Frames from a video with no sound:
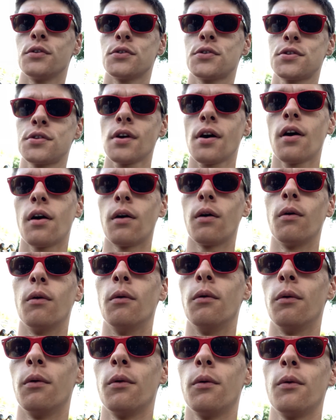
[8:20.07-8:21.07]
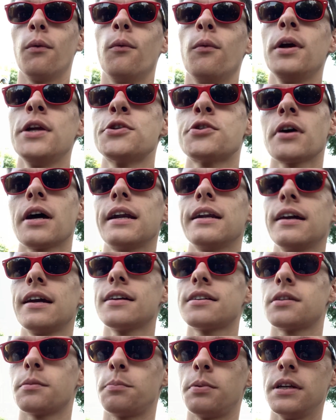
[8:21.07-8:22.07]
So we tried to
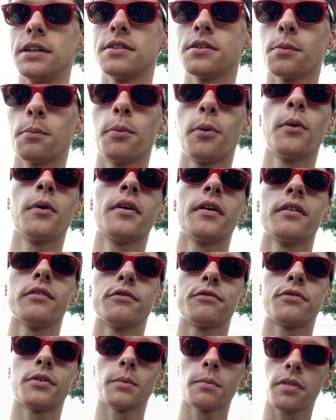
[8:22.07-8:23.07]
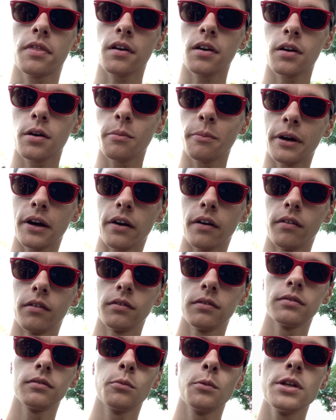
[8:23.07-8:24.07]
get to Pizza Port from Thunder
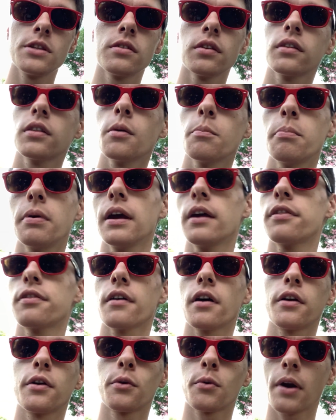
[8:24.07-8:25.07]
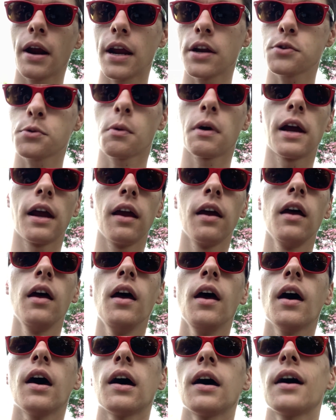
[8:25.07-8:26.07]
Mountain. We took the Big Thunder Ranch way
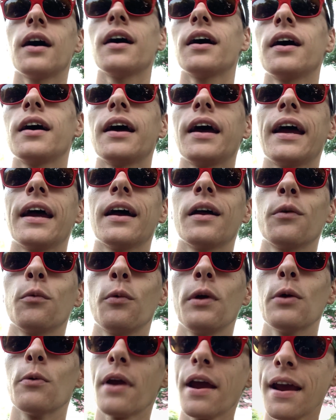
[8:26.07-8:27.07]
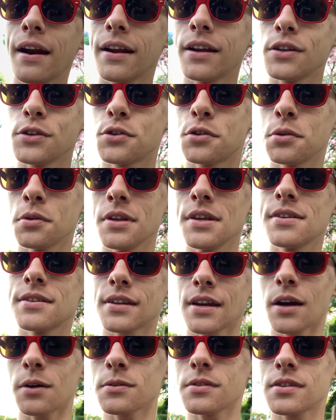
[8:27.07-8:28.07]
and we ran into the
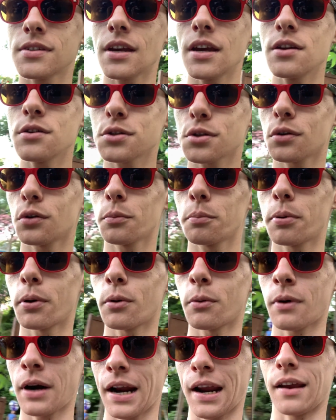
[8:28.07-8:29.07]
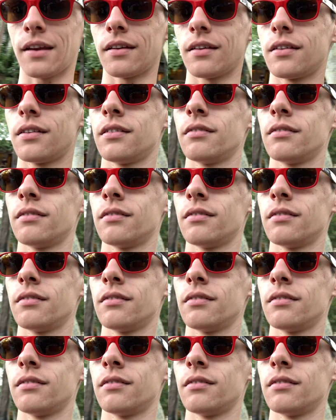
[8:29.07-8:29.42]
Soundsational Parade.